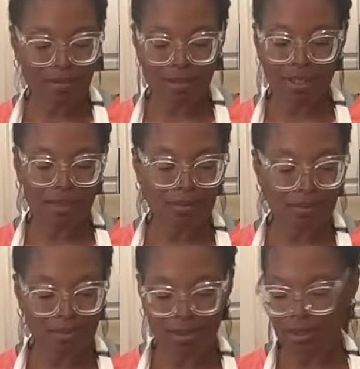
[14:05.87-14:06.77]

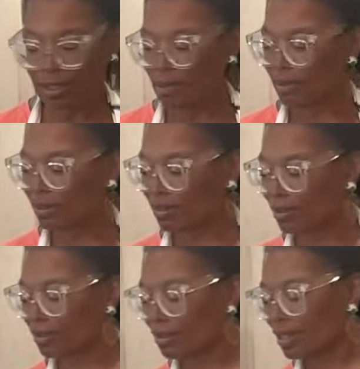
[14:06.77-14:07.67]
really, really coming
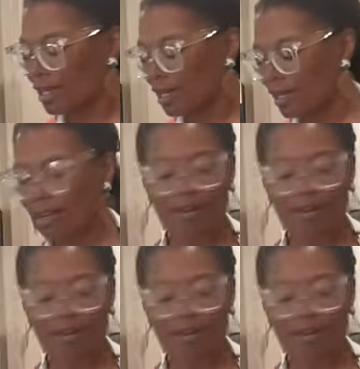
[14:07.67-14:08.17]
through. All